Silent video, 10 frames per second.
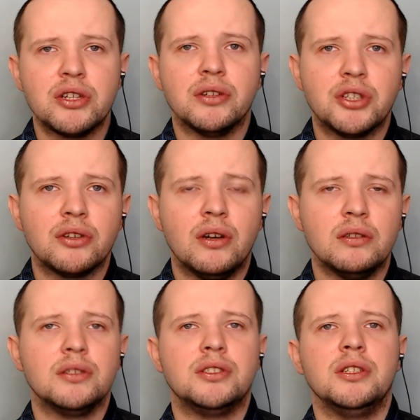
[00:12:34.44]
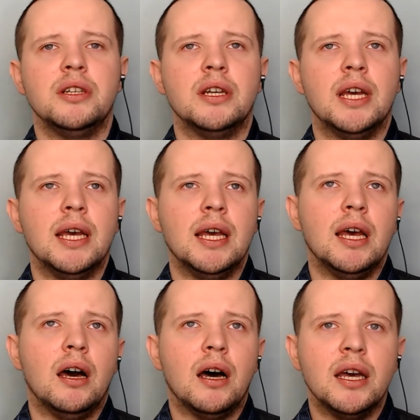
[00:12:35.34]
technology,
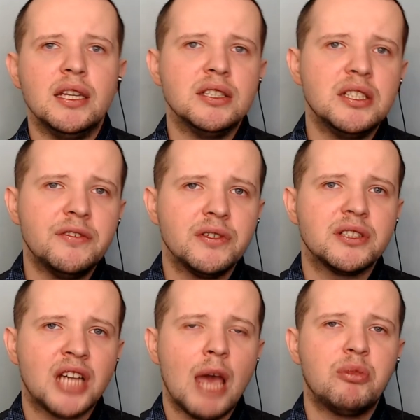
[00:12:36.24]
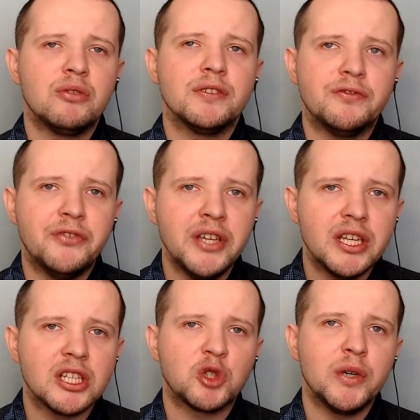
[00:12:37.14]
in different type of
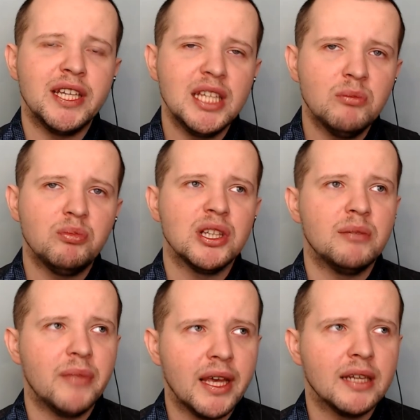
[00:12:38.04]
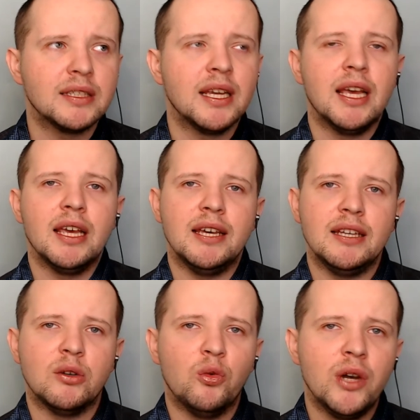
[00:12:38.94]
things we implement
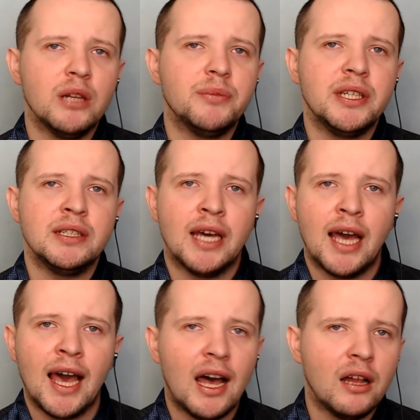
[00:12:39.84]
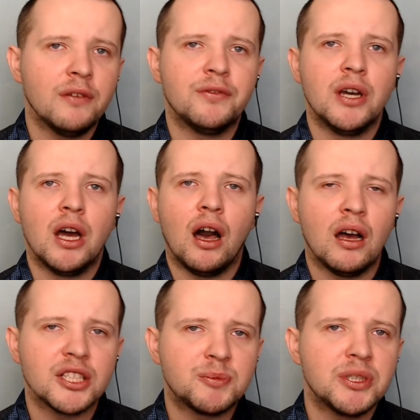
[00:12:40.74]
in well-being, health,
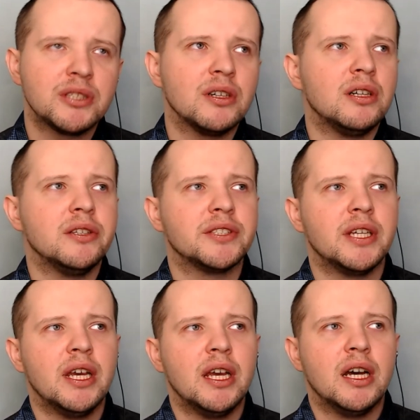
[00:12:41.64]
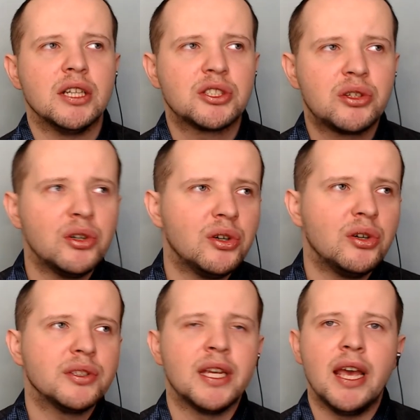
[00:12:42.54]
hospitals,
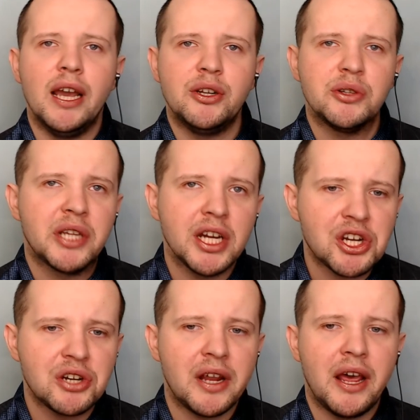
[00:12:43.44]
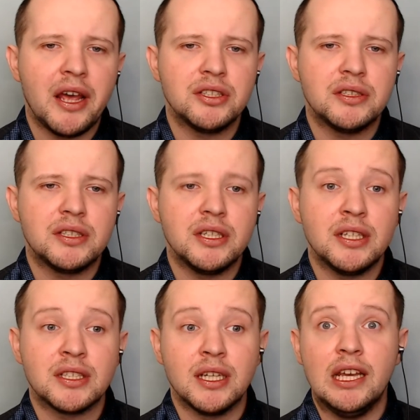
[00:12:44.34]
schools, education
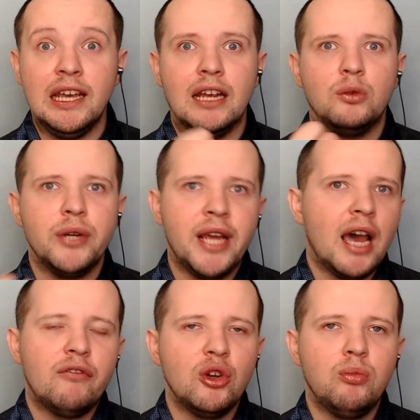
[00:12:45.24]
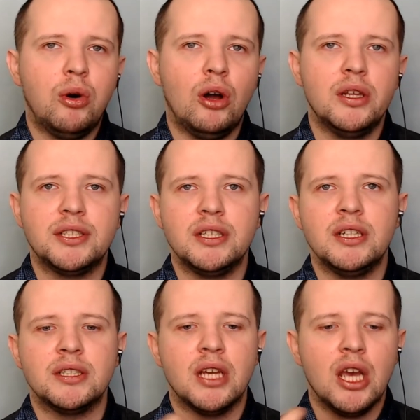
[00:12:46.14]
agencies, and we have no
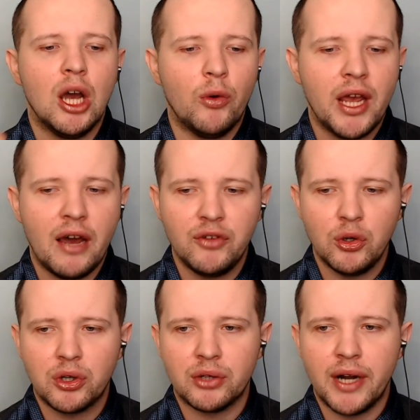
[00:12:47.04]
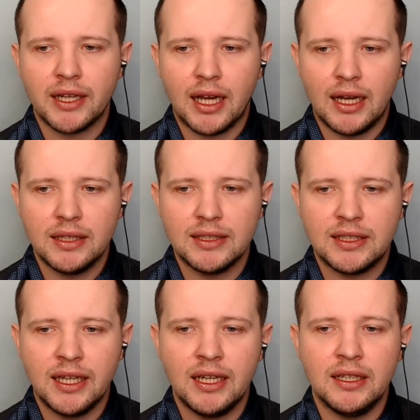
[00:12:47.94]
policies, we have no correct
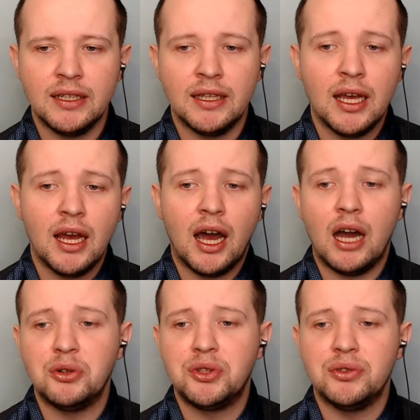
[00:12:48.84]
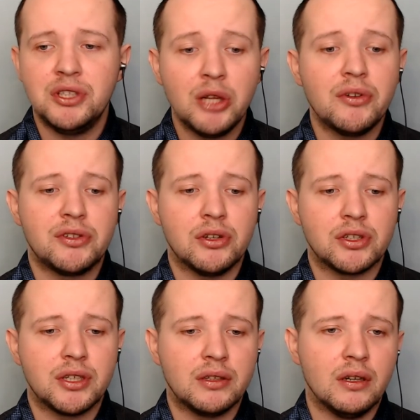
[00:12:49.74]
understanding how to deal with such
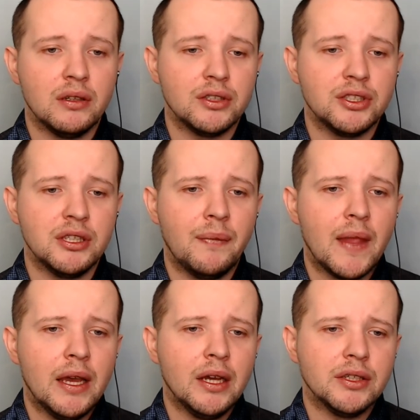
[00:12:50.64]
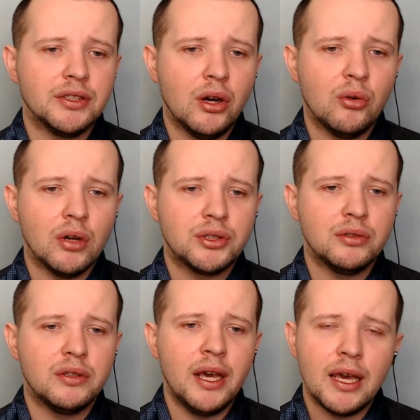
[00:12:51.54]
technology. So
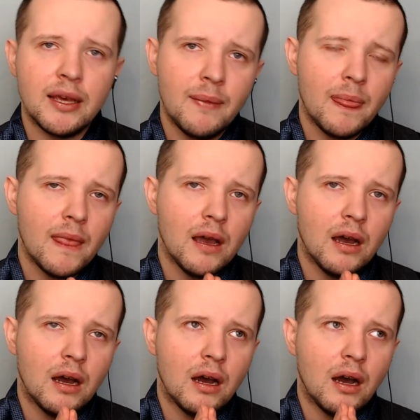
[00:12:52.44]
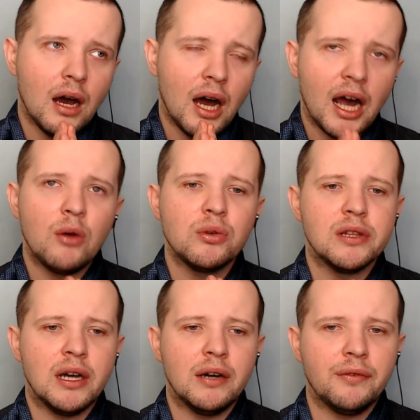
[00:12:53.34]
today, I would
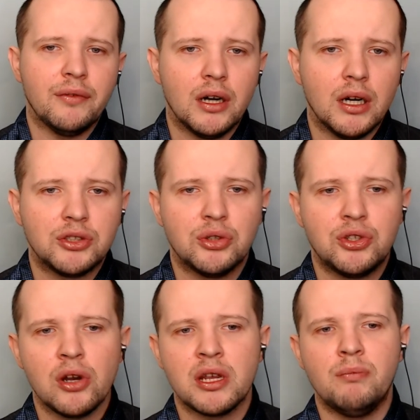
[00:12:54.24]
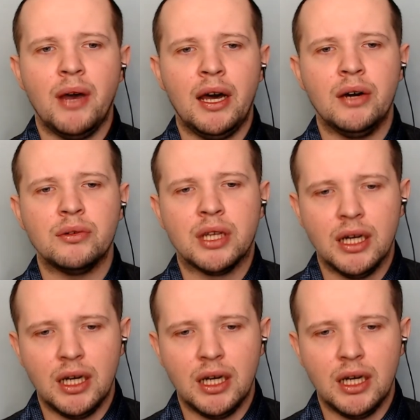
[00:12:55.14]
love to talk about